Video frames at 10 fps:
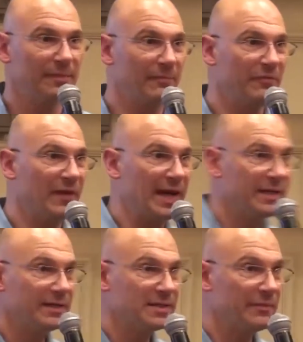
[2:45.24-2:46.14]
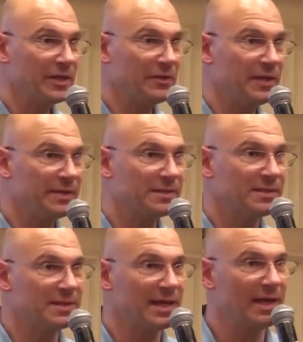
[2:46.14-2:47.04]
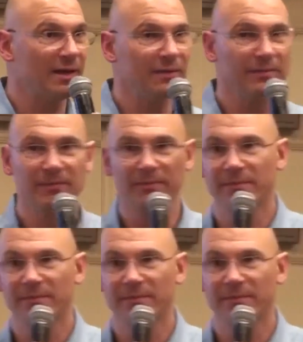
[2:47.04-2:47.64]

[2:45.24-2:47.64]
I'm finding somebody who needs to sell,